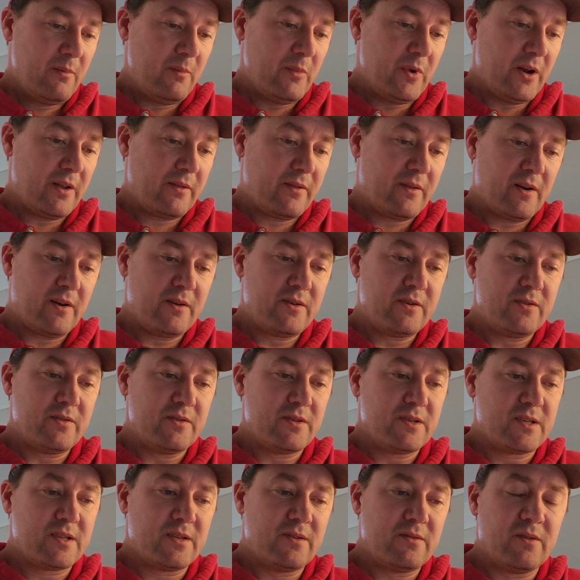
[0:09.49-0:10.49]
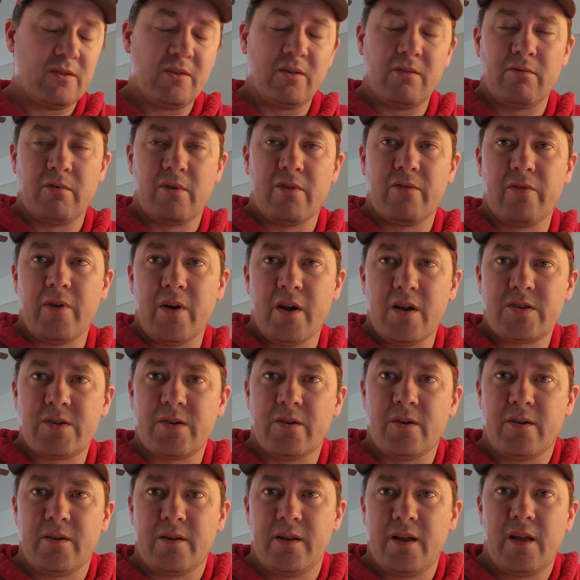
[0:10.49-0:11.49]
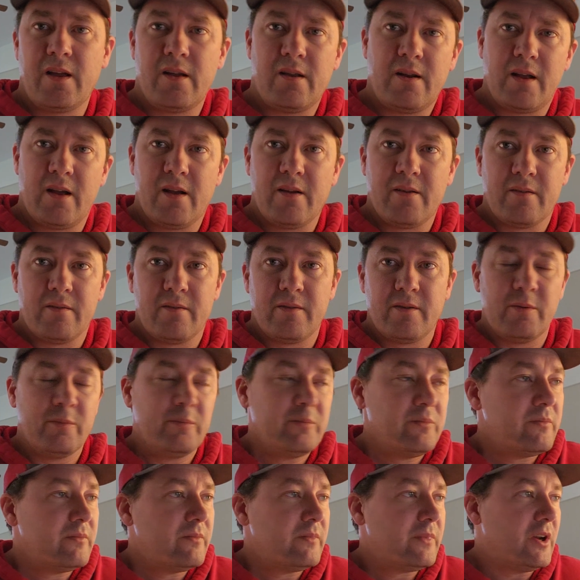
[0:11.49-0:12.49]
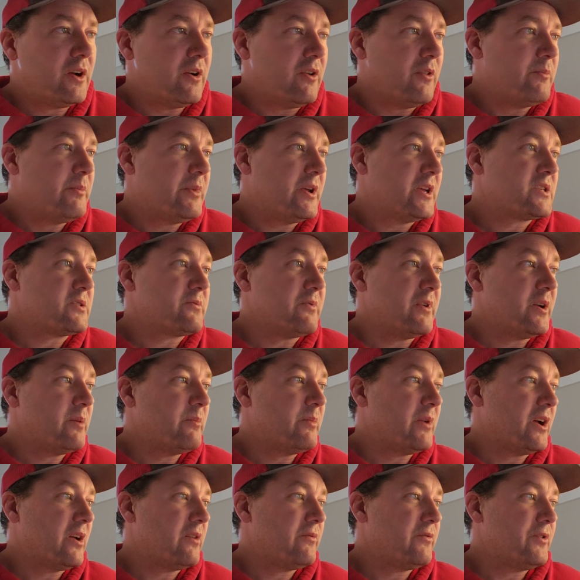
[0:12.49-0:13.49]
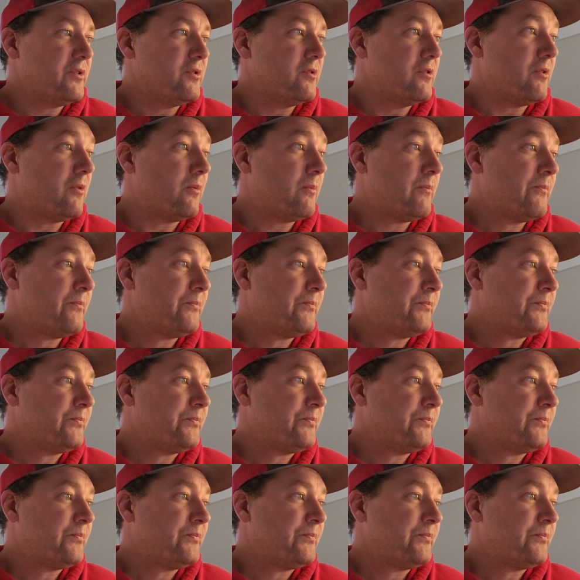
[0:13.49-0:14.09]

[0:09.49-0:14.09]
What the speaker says: but I thought I'd just do a little refresher on that, how the best way to buy fuel.